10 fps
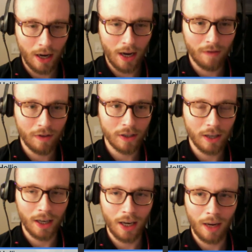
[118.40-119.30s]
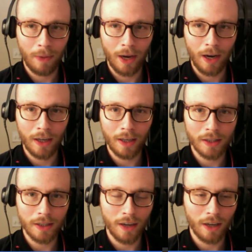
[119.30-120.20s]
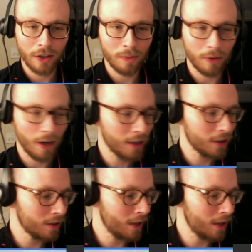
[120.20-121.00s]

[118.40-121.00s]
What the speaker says: have this campaign against international breaks.